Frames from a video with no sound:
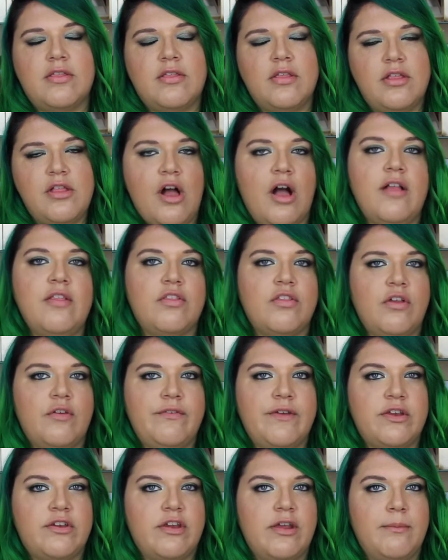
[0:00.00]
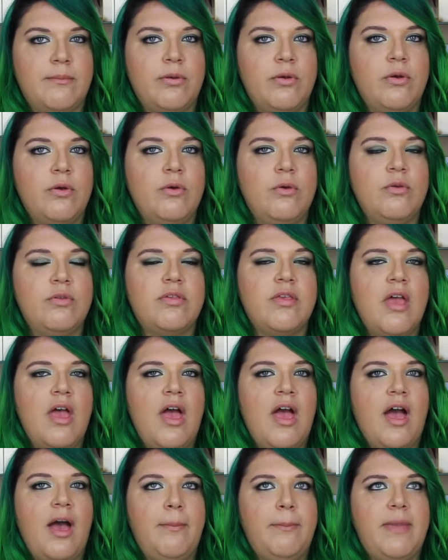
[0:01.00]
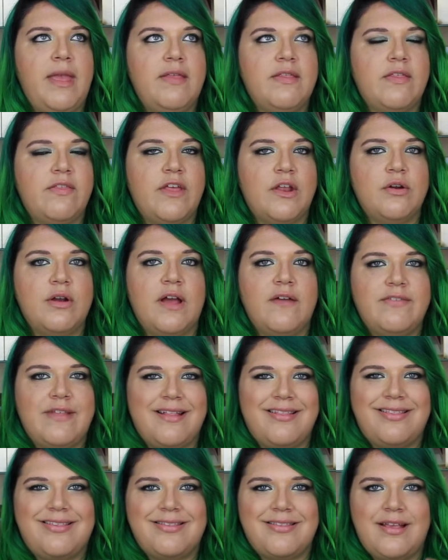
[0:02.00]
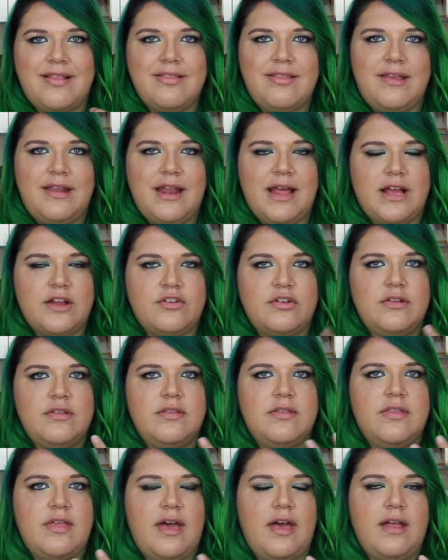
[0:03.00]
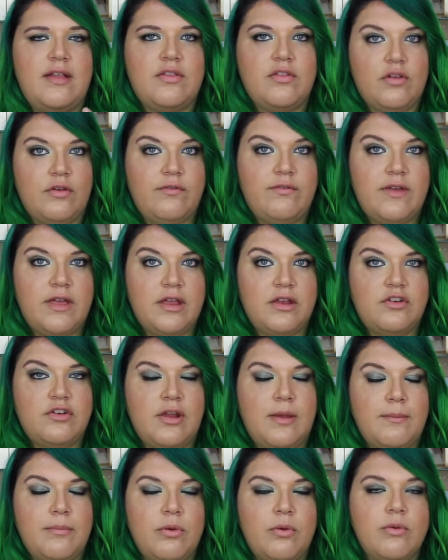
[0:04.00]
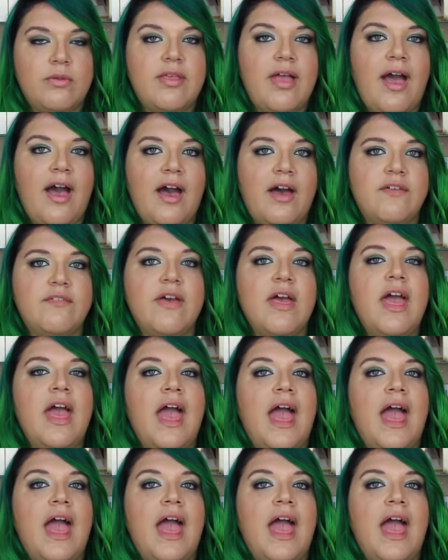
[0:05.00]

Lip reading: Non-sulfate shampoos mean that they don't have that sudsing action that sulfated shampoos have,